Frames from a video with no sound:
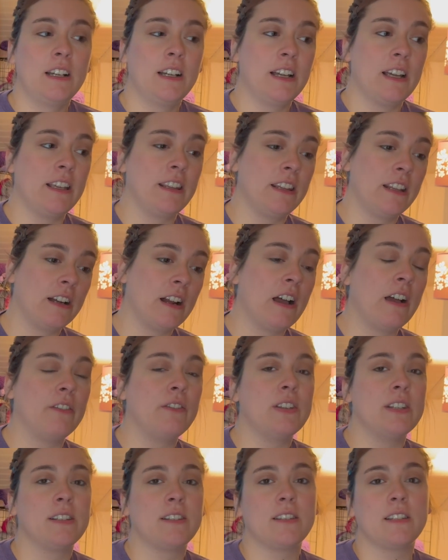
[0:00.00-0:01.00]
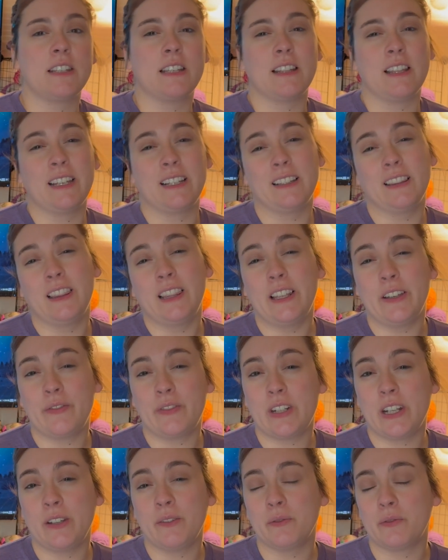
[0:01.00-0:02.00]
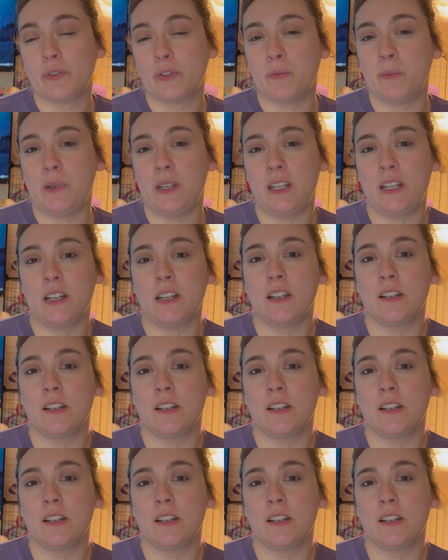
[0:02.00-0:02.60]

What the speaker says: And then obviously, like, lifting for me